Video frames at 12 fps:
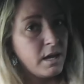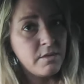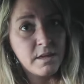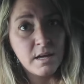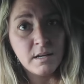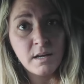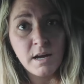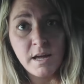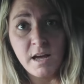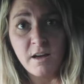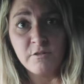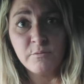And then I
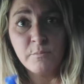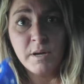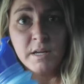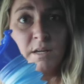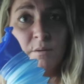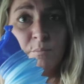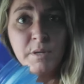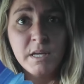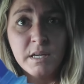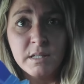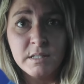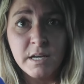have my pee
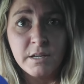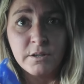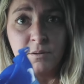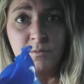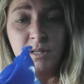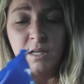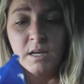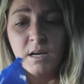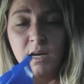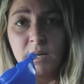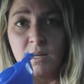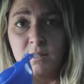container.
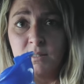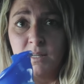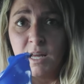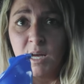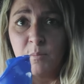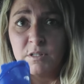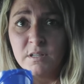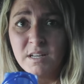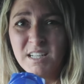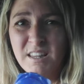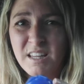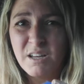I got this on
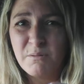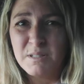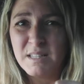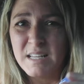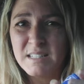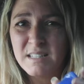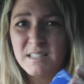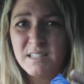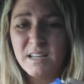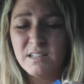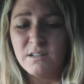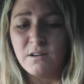Amazon. I think it was less than
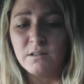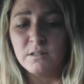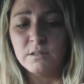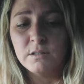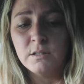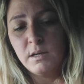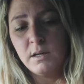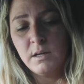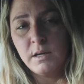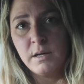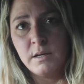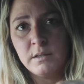$10.
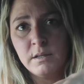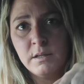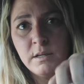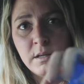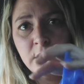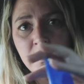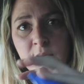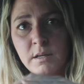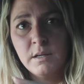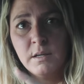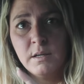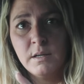And
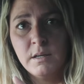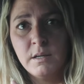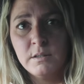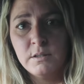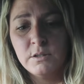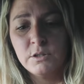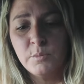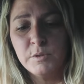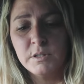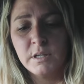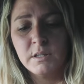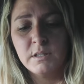it just
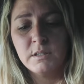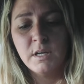opens like this.